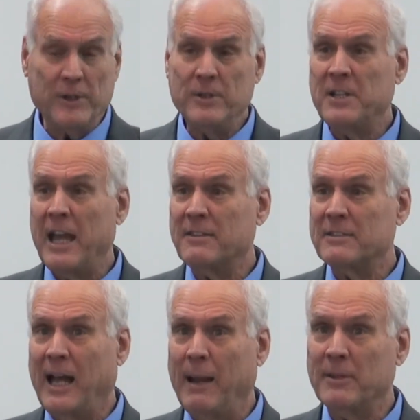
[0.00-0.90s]
you take the
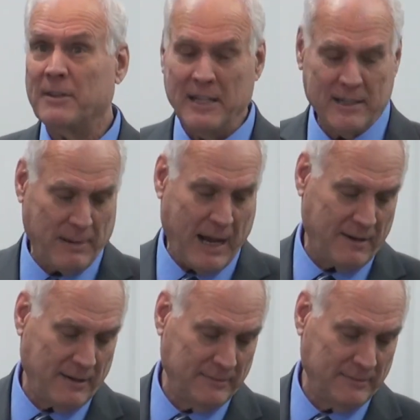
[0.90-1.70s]
time to think about it?